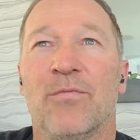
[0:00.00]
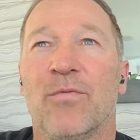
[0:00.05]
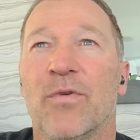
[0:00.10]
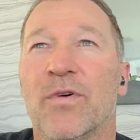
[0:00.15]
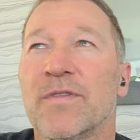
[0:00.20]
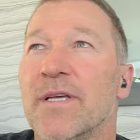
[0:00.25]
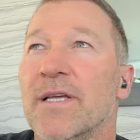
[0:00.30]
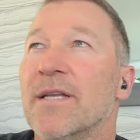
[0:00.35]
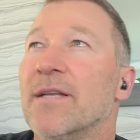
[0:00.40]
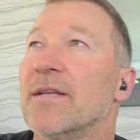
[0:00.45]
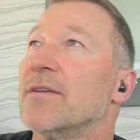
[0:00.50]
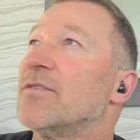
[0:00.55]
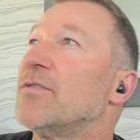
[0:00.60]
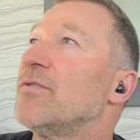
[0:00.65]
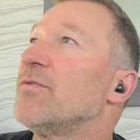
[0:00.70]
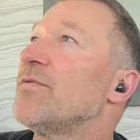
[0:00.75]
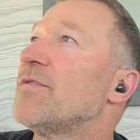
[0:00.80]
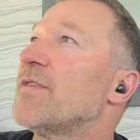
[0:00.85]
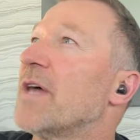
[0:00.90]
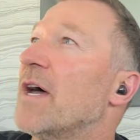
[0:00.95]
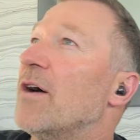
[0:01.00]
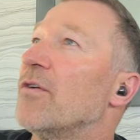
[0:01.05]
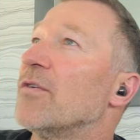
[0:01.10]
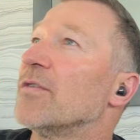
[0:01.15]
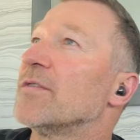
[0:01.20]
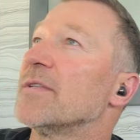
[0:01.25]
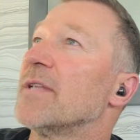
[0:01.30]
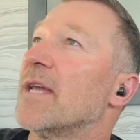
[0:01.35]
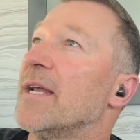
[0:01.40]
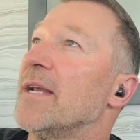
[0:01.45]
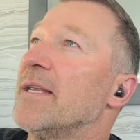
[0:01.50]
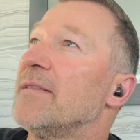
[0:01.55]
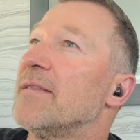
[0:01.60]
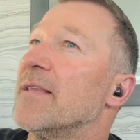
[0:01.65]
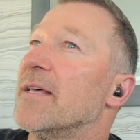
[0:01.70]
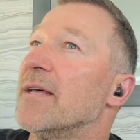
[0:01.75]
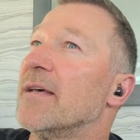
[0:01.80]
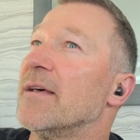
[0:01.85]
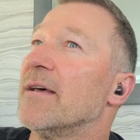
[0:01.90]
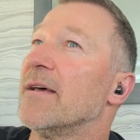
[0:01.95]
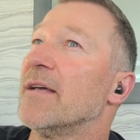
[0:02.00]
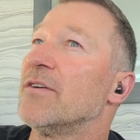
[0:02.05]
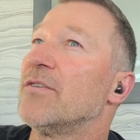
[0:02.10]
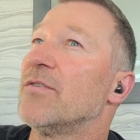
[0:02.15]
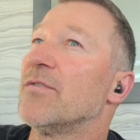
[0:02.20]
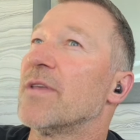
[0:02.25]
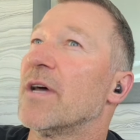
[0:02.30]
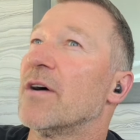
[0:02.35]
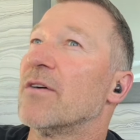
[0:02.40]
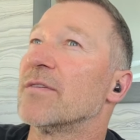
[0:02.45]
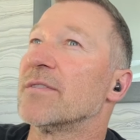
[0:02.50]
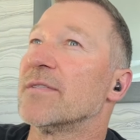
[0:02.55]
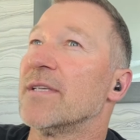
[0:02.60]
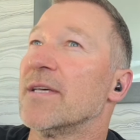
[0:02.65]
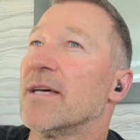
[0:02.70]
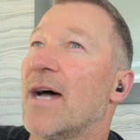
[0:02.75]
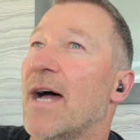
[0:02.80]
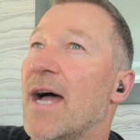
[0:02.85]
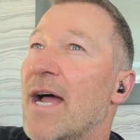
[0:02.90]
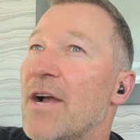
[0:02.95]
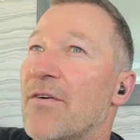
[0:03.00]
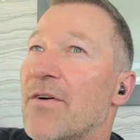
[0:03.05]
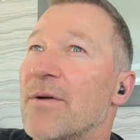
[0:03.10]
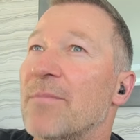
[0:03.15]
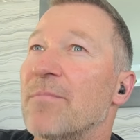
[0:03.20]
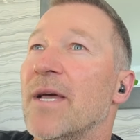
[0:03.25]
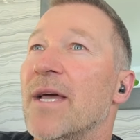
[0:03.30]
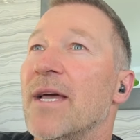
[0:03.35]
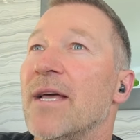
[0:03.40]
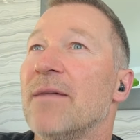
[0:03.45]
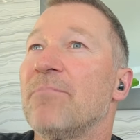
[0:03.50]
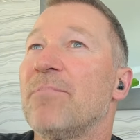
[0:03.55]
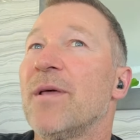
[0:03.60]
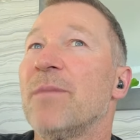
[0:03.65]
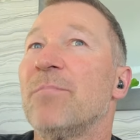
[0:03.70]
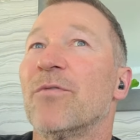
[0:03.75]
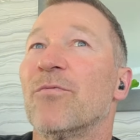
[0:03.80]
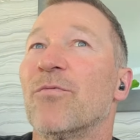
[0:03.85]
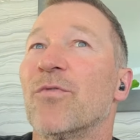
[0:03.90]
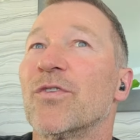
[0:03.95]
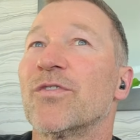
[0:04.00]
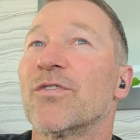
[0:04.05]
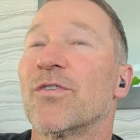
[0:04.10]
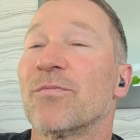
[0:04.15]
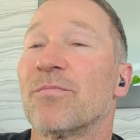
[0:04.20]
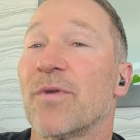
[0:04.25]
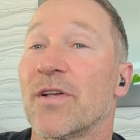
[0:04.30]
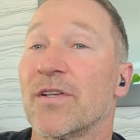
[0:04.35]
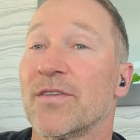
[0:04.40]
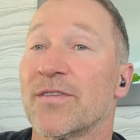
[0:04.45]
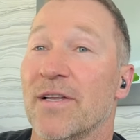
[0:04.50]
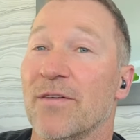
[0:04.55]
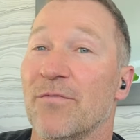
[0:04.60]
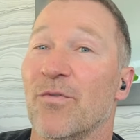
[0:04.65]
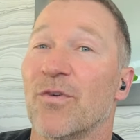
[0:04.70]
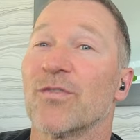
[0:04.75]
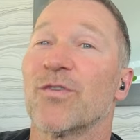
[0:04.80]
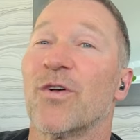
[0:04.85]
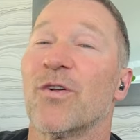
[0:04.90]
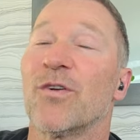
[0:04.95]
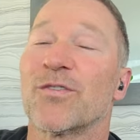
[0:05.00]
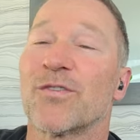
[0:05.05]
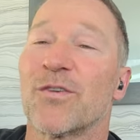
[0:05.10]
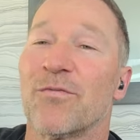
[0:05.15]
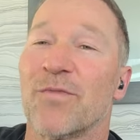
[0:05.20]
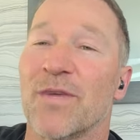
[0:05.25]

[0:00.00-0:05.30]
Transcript: that was in 2000. I did the Ironman. People were surprised. That was